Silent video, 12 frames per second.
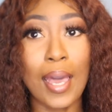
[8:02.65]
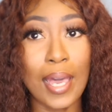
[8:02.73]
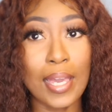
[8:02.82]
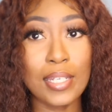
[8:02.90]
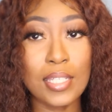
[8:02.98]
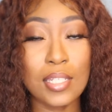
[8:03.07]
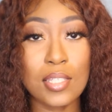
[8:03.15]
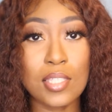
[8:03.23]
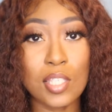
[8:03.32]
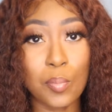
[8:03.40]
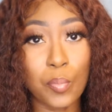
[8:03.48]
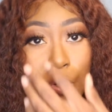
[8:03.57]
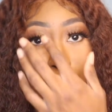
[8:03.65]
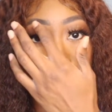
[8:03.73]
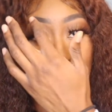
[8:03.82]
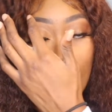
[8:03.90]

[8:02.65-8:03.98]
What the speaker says: I needed somewhere